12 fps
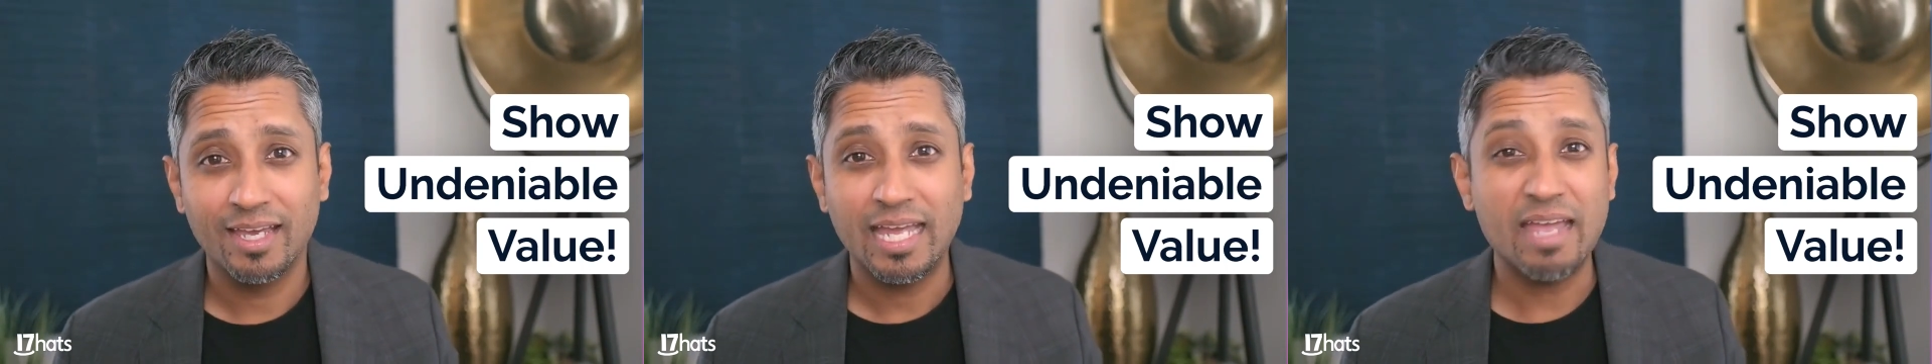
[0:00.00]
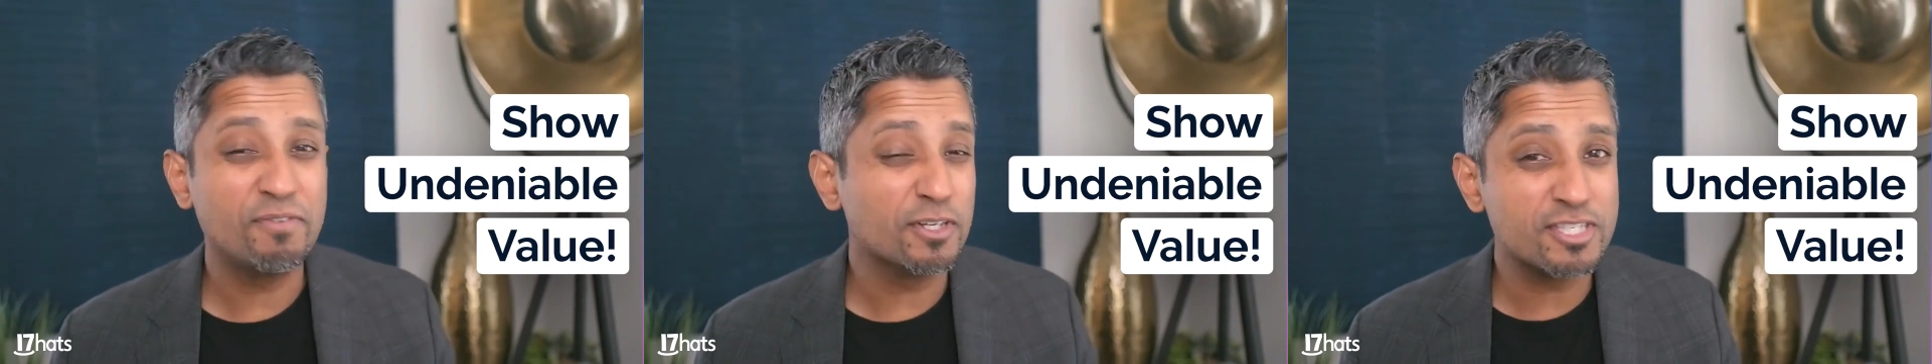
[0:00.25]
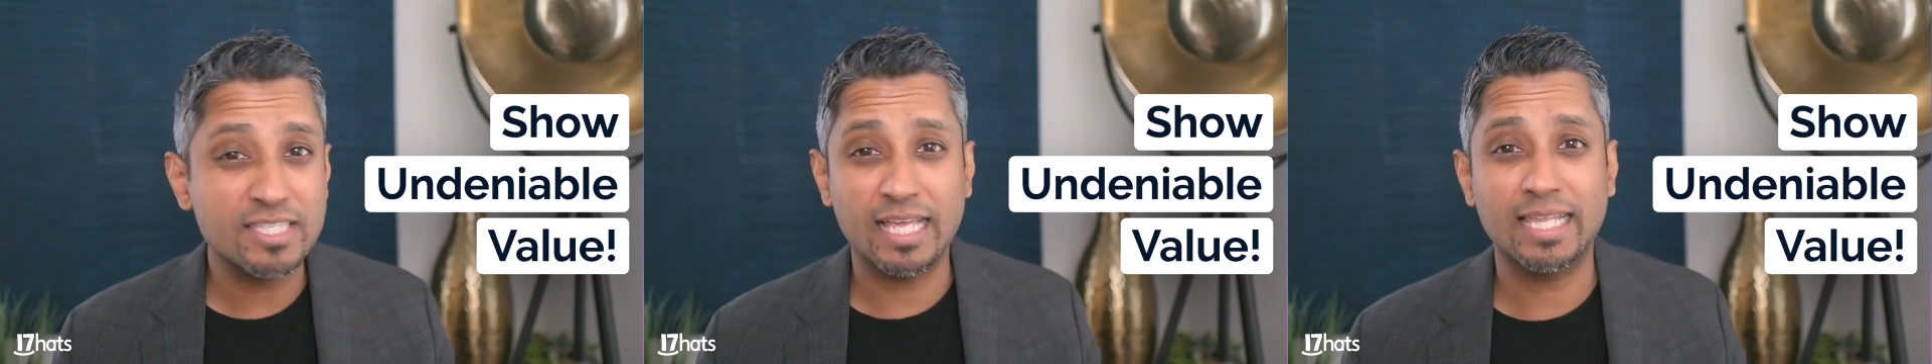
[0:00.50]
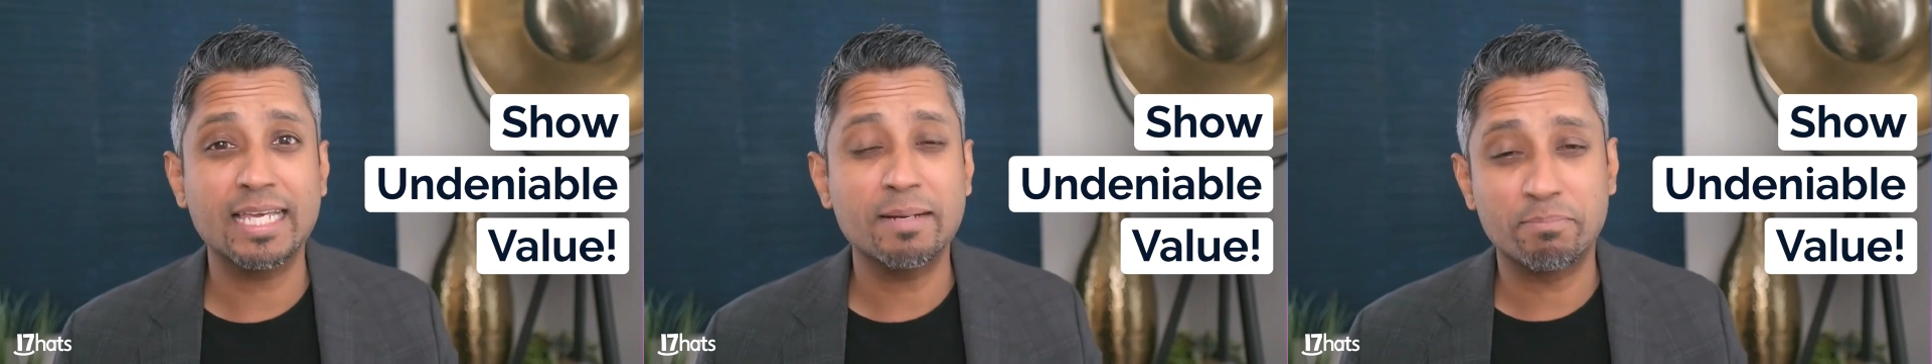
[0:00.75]
if you're
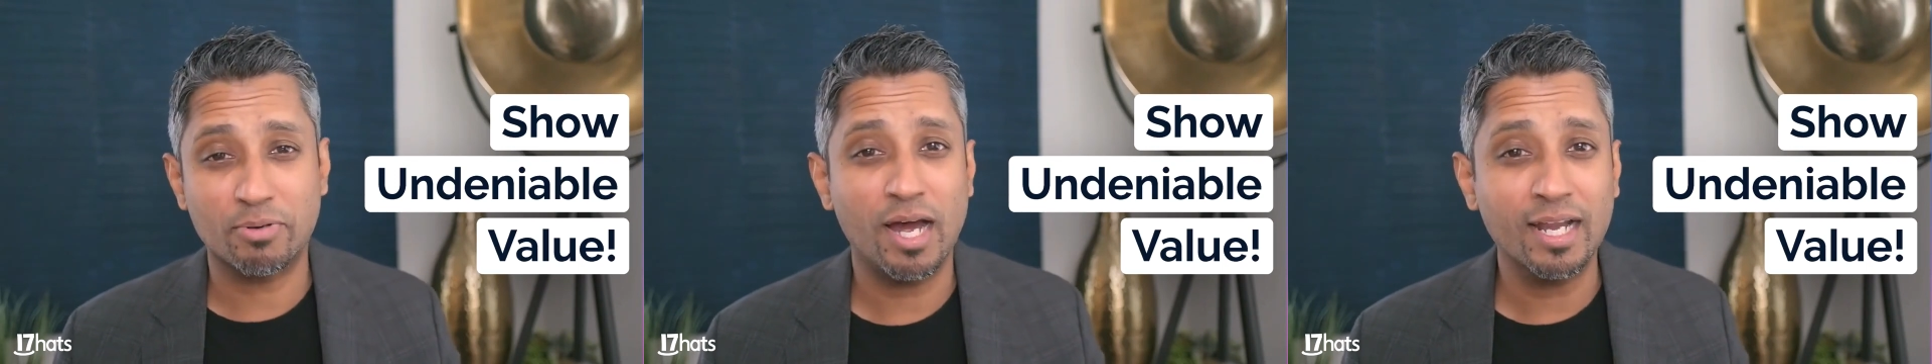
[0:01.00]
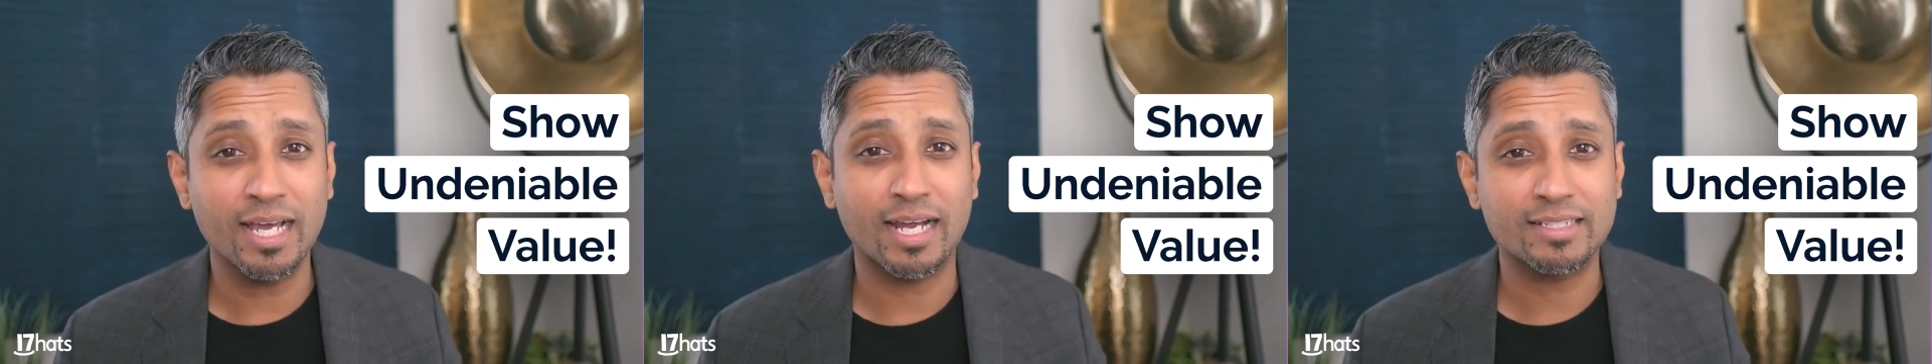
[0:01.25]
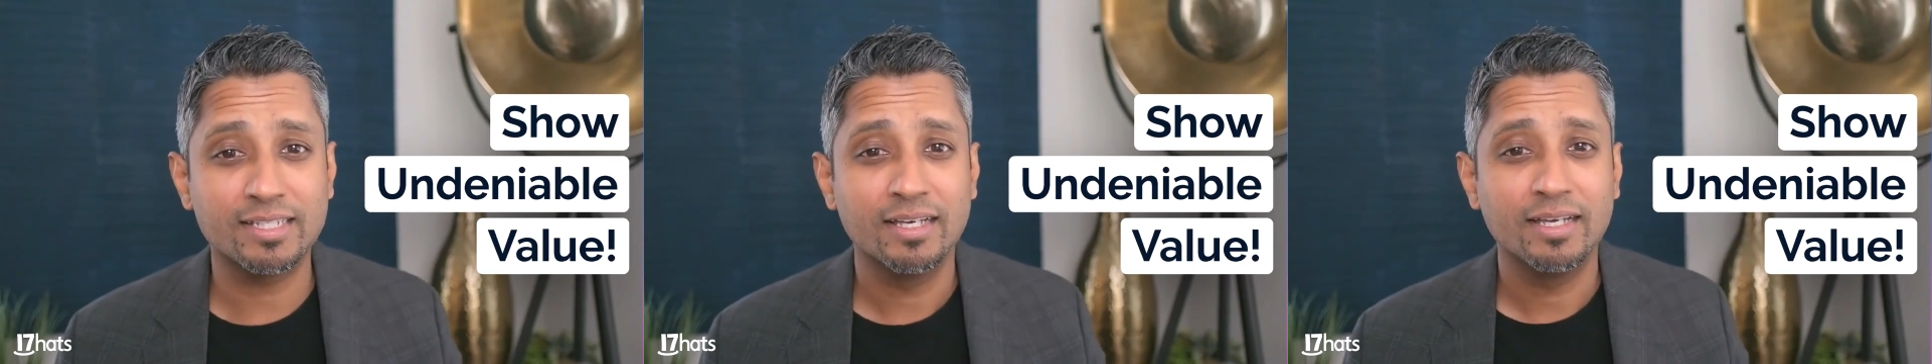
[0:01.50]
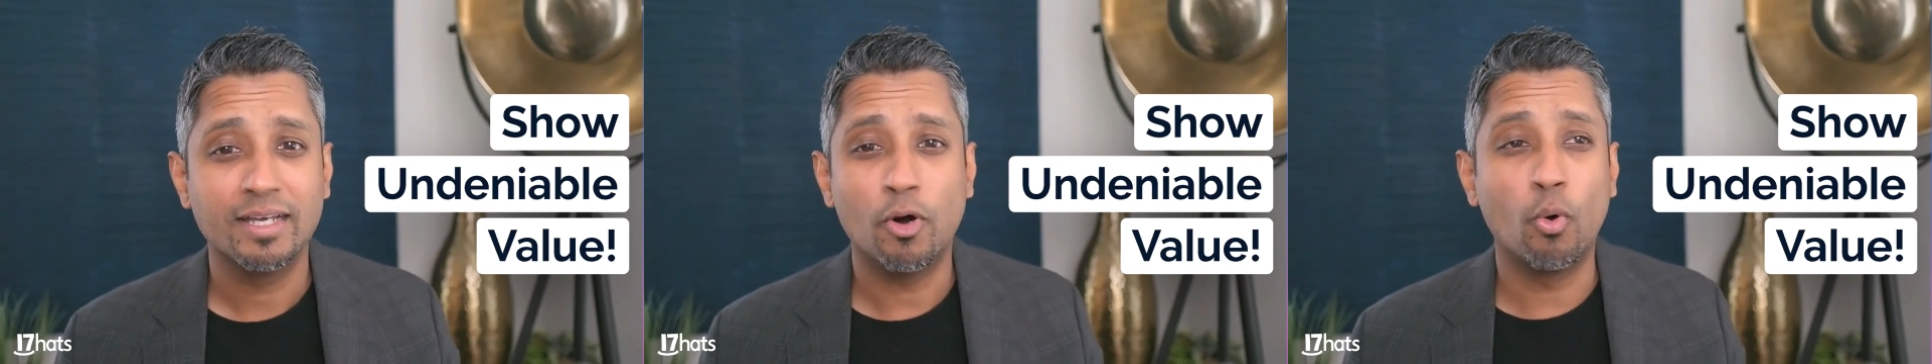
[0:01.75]
selling a product.
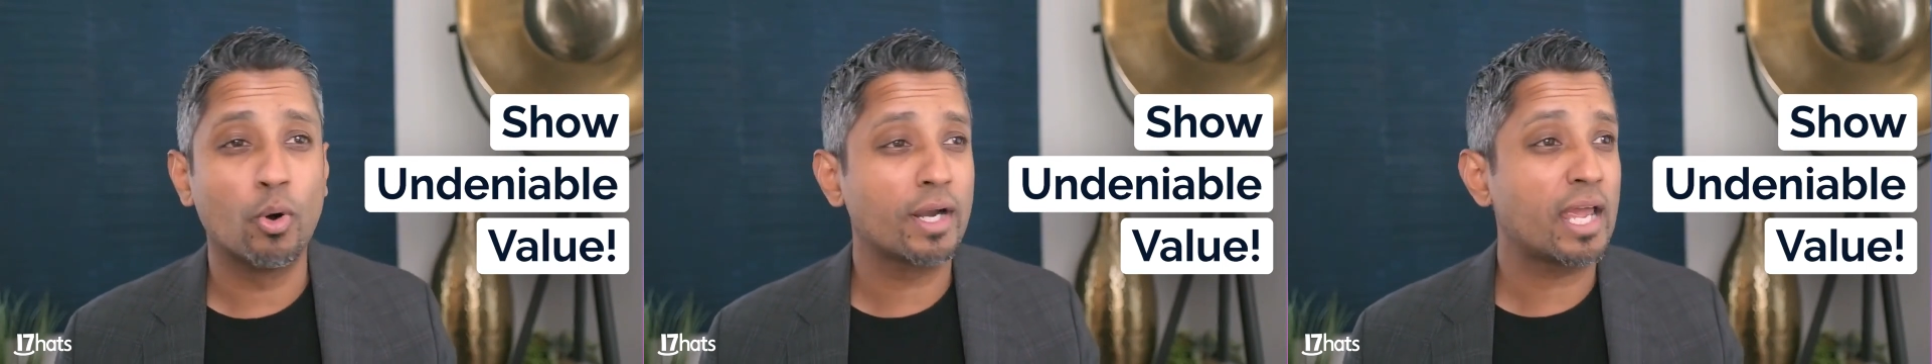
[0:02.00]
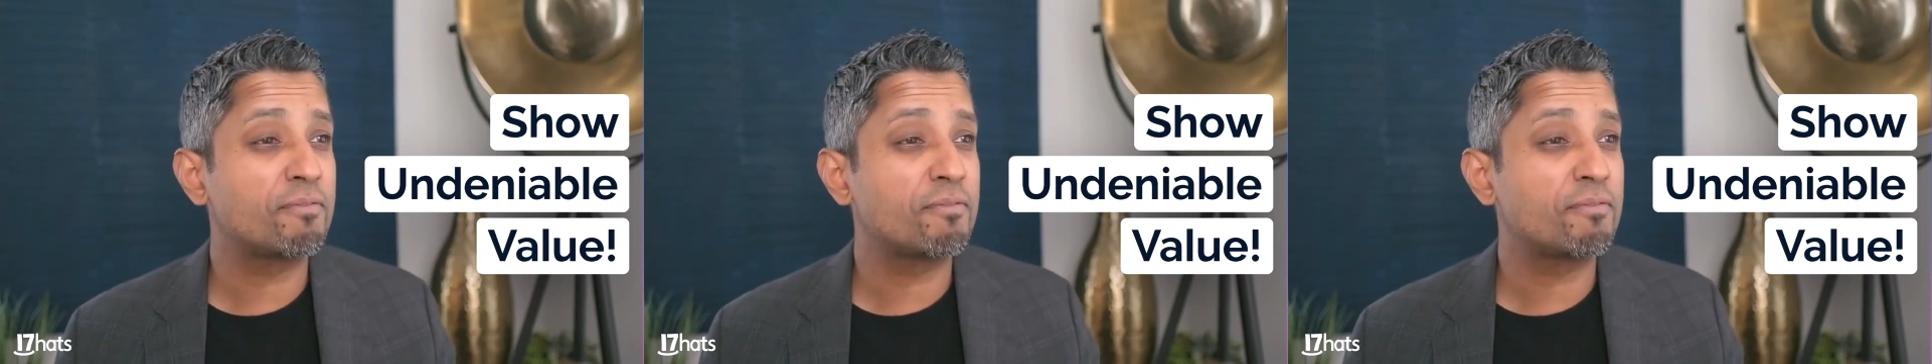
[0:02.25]
Or